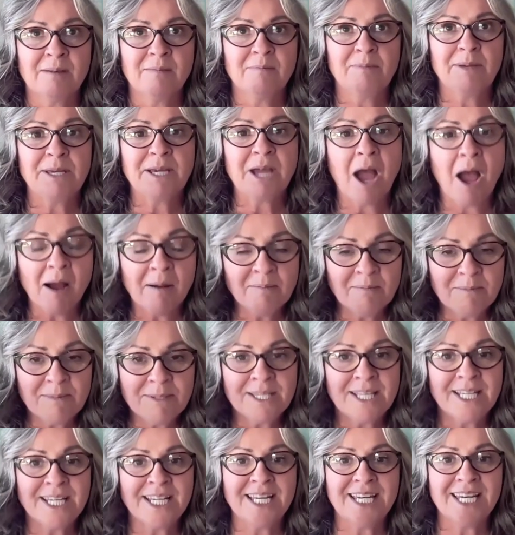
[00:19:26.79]

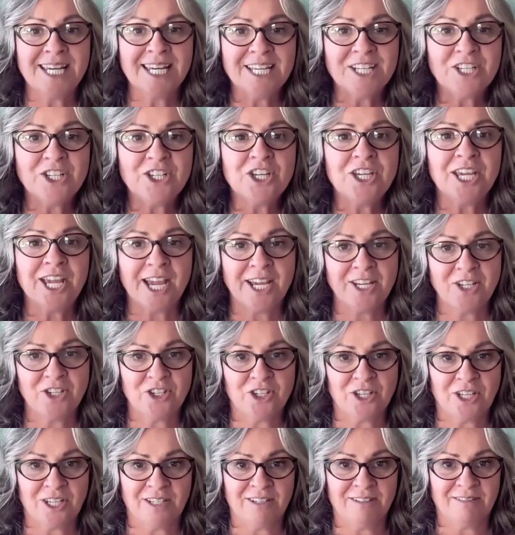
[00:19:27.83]
becomes an
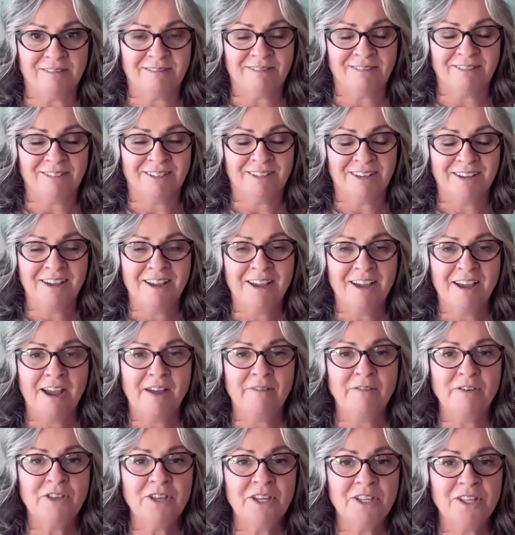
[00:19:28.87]
initiation.
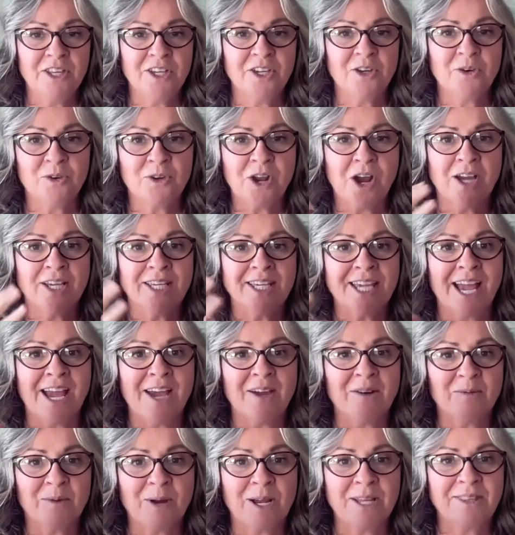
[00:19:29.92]
Everything that you're not
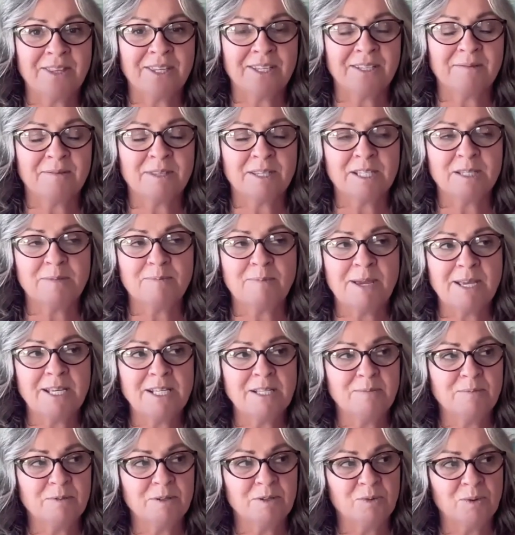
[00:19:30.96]
yet, right? The
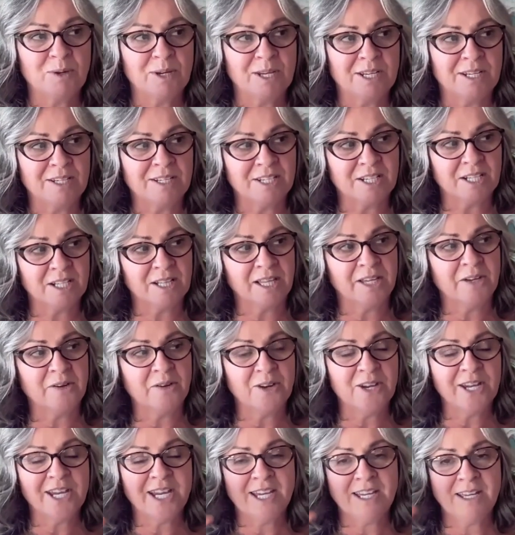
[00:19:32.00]
space between
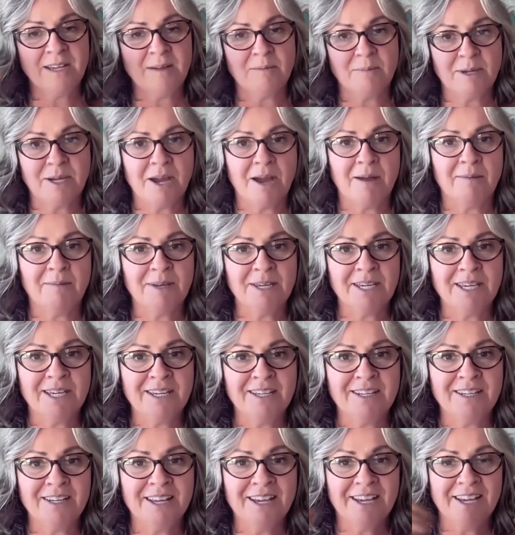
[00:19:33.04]
declaring it and becoming
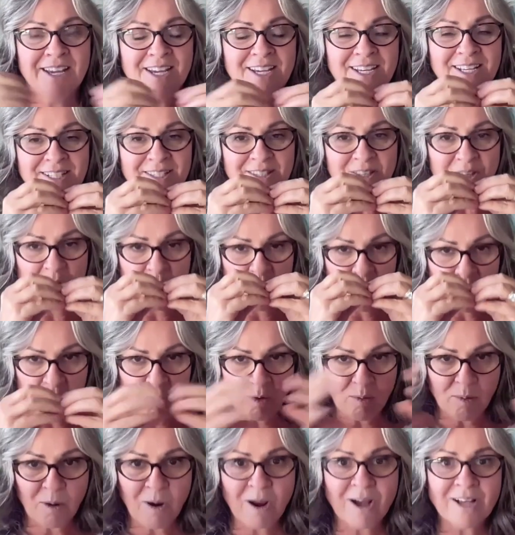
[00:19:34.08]
it is the
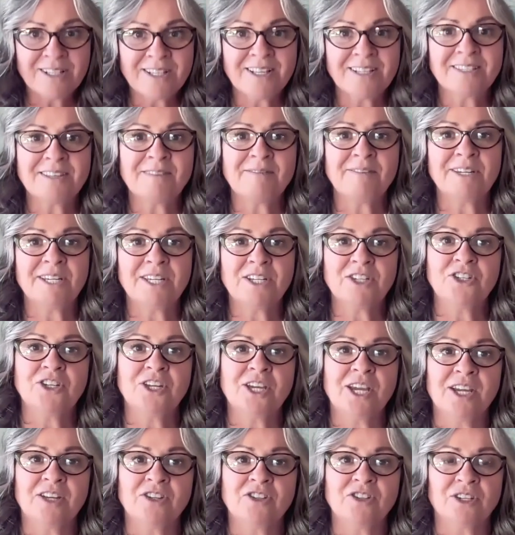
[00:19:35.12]
whole process of
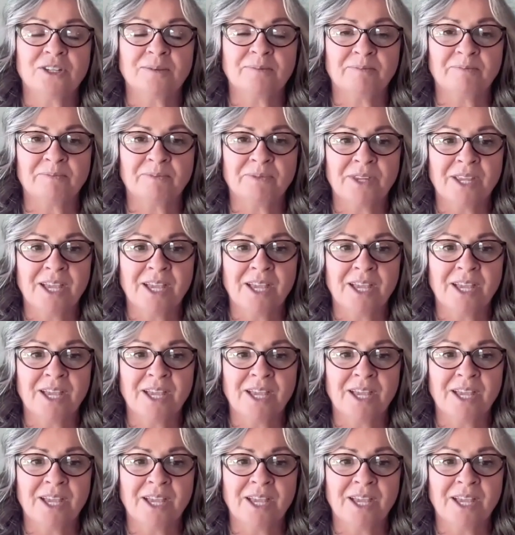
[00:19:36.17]
initiation.